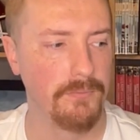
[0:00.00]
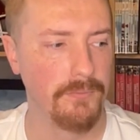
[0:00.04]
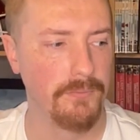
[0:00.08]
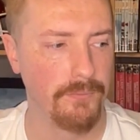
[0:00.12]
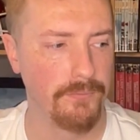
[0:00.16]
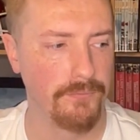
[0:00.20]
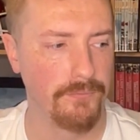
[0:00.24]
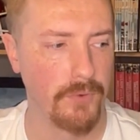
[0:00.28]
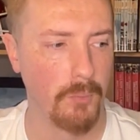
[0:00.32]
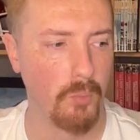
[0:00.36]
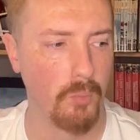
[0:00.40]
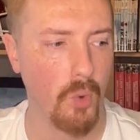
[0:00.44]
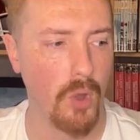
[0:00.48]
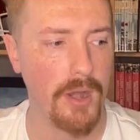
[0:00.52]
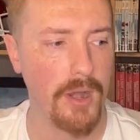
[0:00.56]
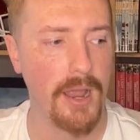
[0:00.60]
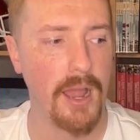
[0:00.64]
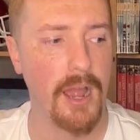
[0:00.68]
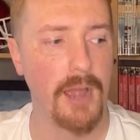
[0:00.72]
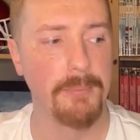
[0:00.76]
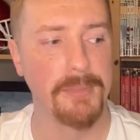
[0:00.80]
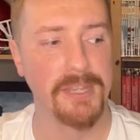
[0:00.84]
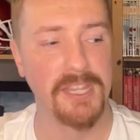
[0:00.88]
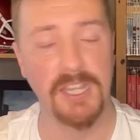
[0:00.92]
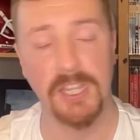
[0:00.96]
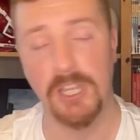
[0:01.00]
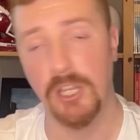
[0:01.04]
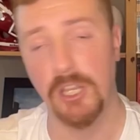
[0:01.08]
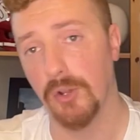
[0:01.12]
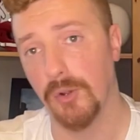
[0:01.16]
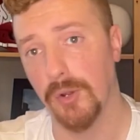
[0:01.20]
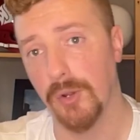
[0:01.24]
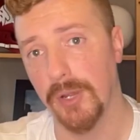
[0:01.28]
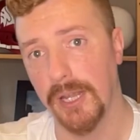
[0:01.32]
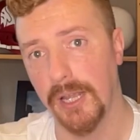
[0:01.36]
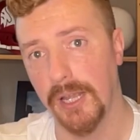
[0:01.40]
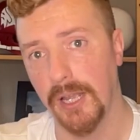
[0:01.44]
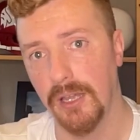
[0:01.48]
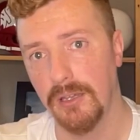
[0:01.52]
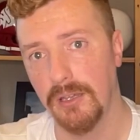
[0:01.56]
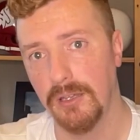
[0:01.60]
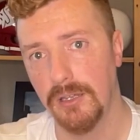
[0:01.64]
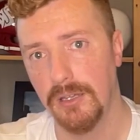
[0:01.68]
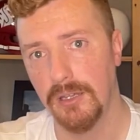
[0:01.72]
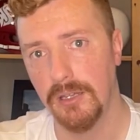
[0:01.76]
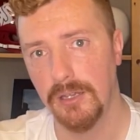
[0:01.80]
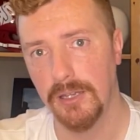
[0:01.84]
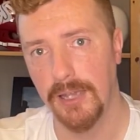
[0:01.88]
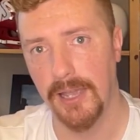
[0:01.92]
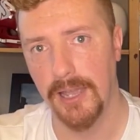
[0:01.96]
from what I'm hearing
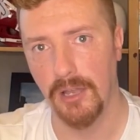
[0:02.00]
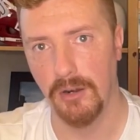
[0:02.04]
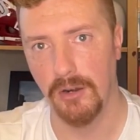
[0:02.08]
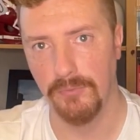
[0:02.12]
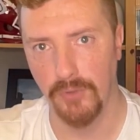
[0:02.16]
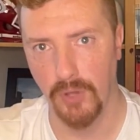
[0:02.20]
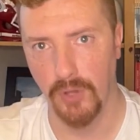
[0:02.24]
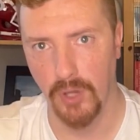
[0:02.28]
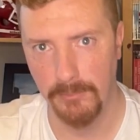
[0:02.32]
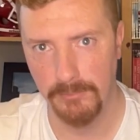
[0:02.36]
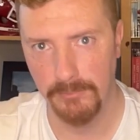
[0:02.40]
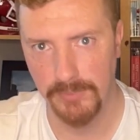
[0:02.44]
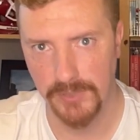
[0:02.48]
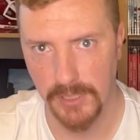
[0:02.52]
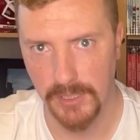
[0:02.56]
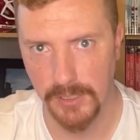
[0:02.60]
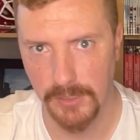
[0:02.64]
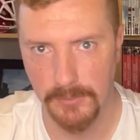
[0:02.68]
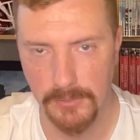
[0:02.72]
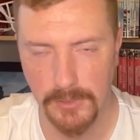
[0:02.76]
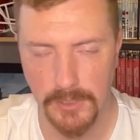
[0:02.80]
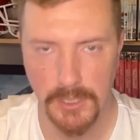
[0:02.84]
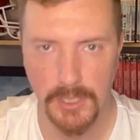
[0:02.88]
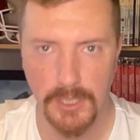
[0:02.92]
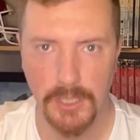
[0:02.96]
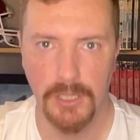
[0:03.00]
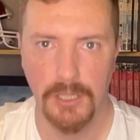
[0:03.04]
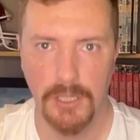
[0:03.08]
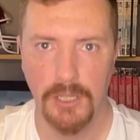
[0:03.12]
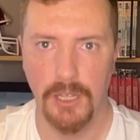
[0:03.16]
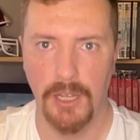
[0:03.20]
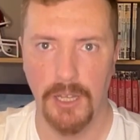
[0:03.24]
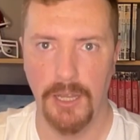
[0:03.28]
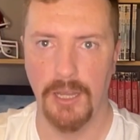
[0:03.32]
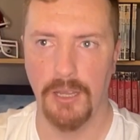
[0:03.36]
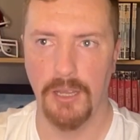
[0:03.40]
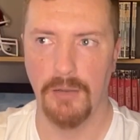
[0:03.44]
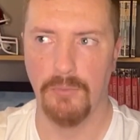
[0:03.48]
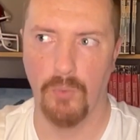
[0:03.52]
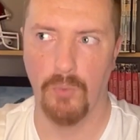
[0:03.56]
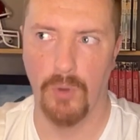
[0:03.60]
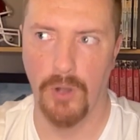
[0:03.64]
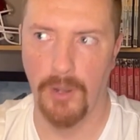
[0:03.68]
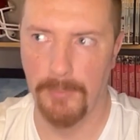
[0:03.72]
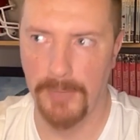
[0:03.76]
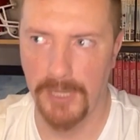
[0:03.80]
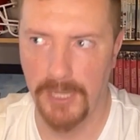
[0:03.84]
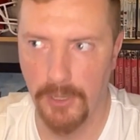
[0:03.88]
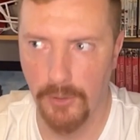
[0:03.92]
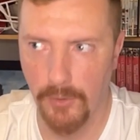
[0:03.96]
out of Clemson and what
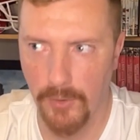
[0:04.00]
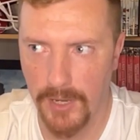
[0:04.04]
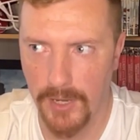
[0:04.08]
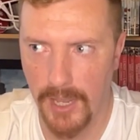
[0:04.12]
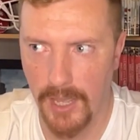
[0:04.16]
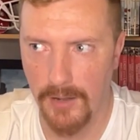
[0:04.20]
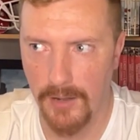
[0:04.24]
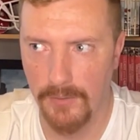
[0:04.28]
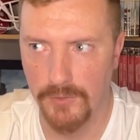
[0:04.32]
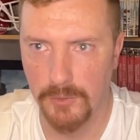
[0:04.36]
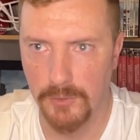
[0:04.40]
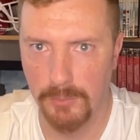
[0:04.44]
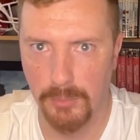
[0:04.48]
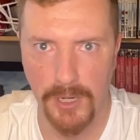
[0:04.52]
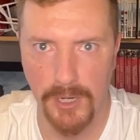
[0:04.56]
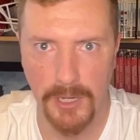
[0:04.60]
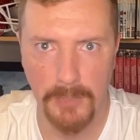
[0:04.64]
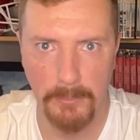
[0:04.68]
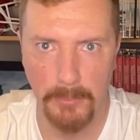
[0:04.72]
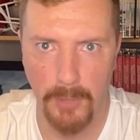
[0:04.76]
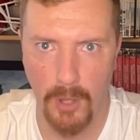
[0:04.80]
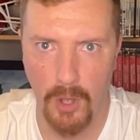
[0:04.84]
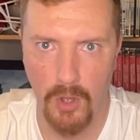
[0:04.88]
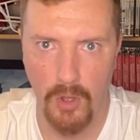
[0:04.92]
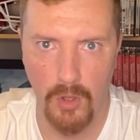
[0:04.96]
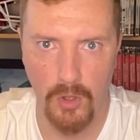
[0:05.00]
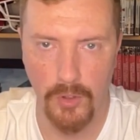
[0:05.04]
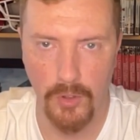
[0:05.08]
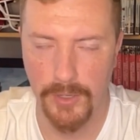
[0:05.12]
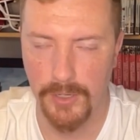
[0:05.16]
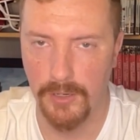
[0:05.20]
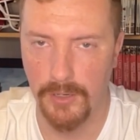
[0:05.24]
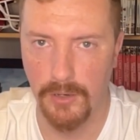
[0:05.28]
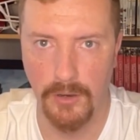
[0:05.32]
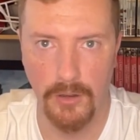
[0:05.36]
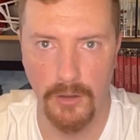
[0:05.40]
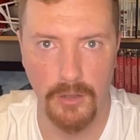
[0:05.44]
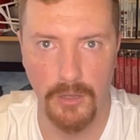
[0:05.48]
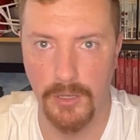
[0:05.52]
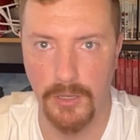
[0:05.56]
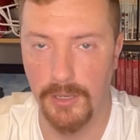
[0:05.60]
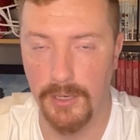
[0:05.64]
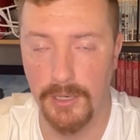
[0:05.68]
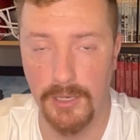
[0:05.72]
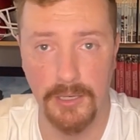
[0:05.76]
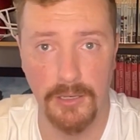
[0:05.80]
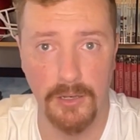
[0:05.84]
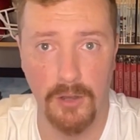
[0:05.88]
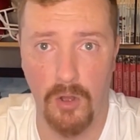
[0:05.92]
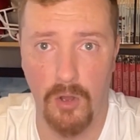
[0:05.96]
I'm hearing out of spring ball and
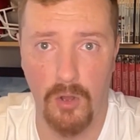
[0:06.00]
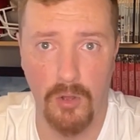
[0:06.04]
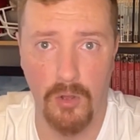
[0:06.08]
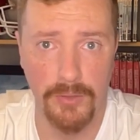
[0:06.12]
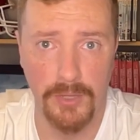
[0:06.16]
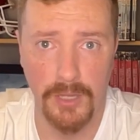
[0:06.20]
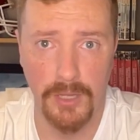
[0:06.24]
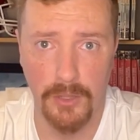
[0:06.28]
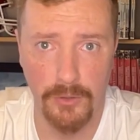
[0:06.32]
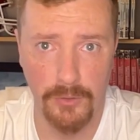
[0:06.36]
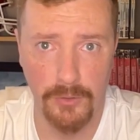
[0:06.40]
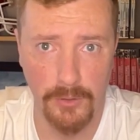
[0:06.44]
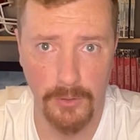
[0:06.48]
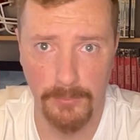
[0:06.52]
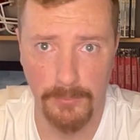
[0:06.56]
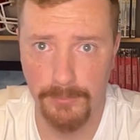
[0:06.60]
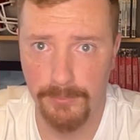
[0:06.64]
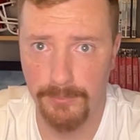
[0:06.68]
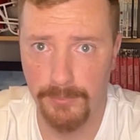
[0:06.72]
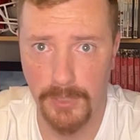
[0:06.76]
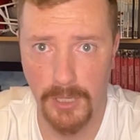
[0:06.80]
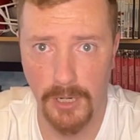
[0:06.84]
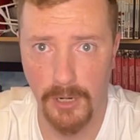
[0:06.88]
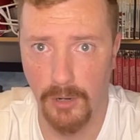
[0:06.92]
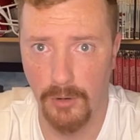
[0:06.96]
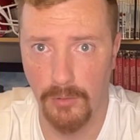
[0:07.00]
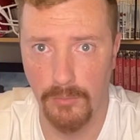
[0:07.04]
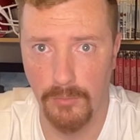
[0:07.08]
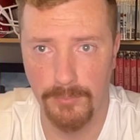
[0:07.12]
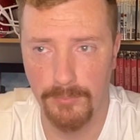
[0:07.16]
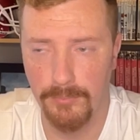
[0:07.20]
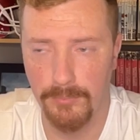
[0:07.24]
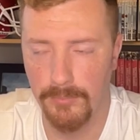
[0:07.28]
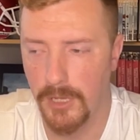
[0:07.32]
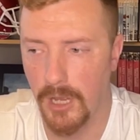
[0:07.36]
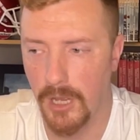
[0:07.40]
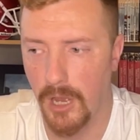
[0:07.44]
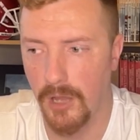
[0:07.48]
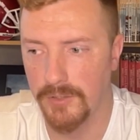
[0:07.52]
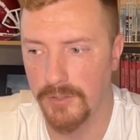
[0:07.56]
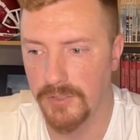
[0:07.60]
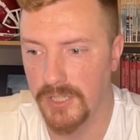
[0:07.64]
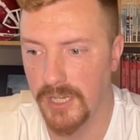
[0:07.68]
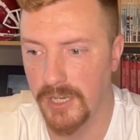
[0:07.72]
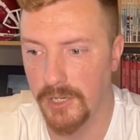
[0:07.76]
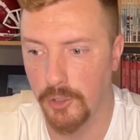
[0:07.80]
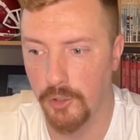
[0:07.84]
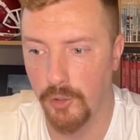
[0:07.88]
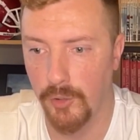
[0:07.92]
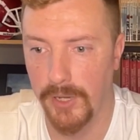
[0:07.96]
in all the other
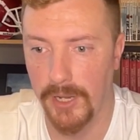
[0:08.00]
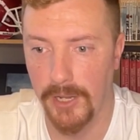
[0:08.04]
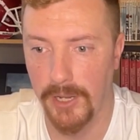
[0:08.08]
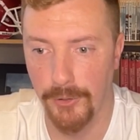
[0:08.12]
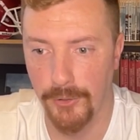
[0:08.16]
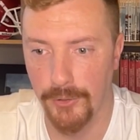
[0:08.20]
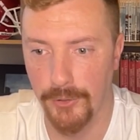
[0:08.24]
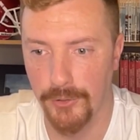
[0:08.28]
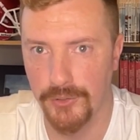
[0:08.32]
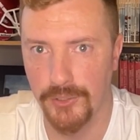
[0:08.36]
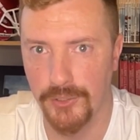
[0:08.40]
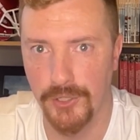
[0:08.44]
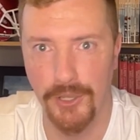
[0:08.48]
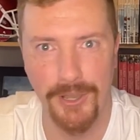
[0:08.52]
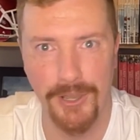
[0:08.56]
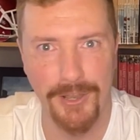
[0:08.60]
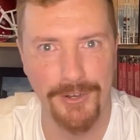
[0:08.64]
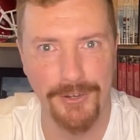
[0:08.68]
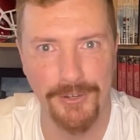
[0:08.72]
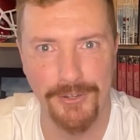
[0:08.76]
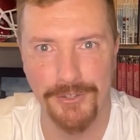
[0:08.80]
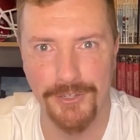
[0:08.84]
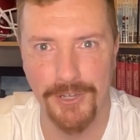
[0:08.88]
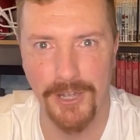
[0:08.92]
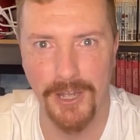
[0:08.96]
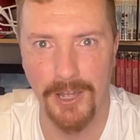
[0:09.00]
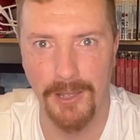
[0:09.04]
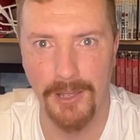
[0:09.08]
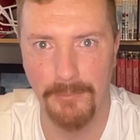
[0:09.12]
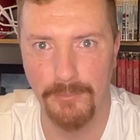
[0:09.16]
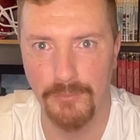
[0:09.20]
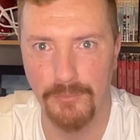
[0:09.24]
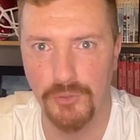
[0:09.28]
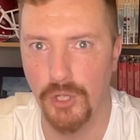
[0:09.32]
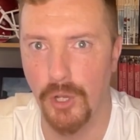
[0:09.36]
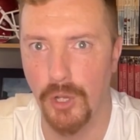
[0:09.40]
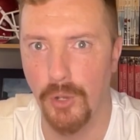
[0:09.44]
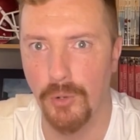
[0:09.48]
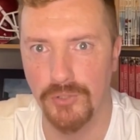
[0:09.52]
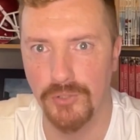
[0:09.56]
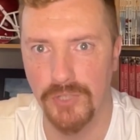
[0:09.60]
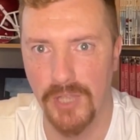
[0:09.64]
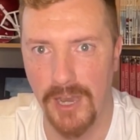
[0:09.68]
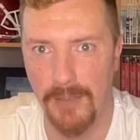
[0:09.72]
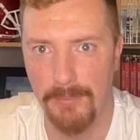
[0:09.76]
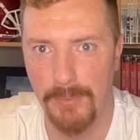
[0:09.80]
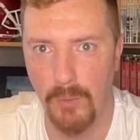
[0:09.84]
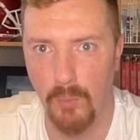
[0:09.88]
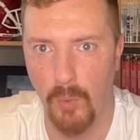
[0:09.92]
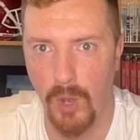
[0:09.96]
content creators and shows
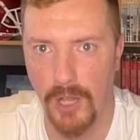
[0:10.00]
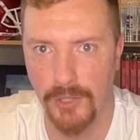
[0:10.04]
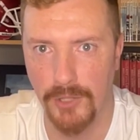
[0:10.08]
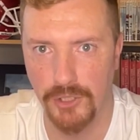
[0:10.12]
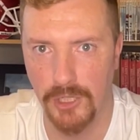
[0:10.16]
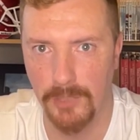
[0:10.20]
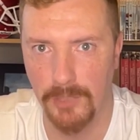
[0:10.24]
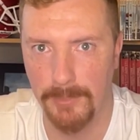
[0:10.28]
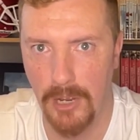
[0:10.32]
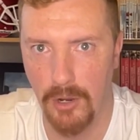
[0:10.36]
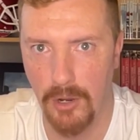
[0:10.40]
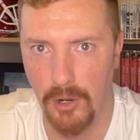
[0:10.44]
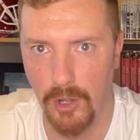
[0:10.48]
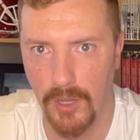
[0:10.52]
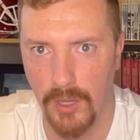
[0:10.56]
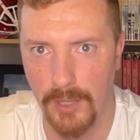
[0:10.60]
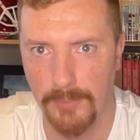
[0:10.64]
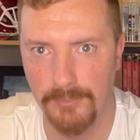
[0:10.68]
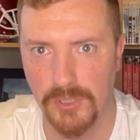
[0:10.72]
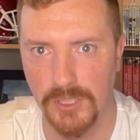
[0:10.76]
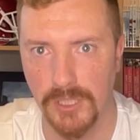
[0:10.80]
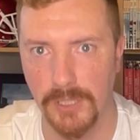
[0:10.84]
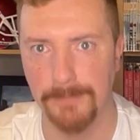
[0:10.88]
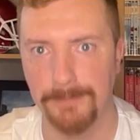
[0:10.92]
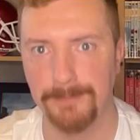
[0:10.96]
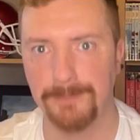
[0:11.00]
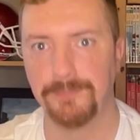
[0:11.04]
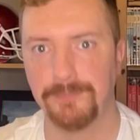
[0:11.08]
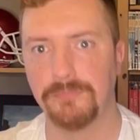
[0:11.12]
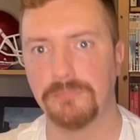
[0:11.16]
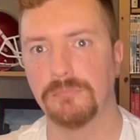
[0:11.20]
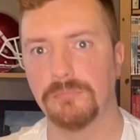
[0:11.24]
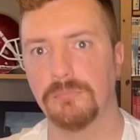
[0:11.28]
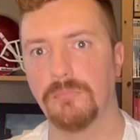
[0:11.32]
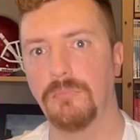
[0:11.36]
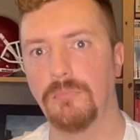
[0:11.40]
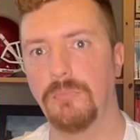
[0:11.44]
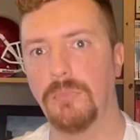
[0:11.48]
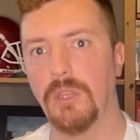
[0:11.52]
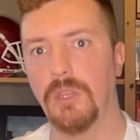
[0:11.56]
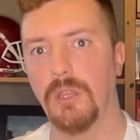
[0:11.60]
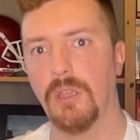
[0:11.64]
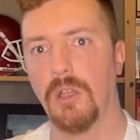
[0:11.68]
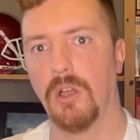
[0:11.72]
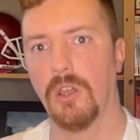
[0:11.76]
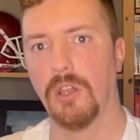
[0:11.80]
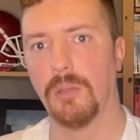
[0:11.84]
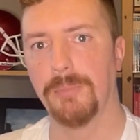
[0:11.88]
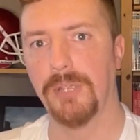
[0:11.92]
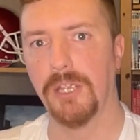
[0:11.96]
that I've been watching about Clemson,
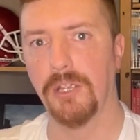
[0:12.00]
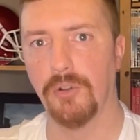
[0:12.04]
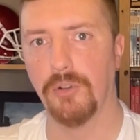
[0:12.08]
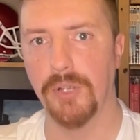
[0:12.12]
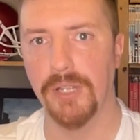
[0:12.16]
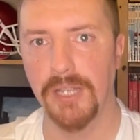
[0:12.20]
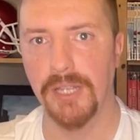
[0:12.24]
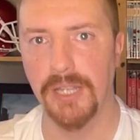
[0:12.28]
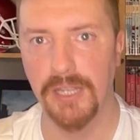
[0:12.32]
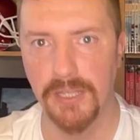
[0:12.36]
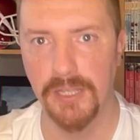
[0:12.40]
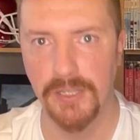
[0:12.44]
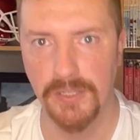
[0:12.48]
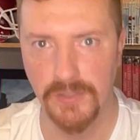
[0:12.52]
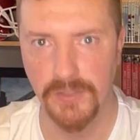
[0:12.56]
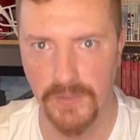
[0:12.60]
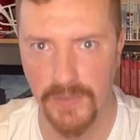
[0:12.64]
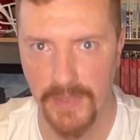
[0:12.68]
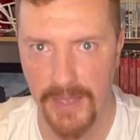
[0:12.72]
all I'm hearing is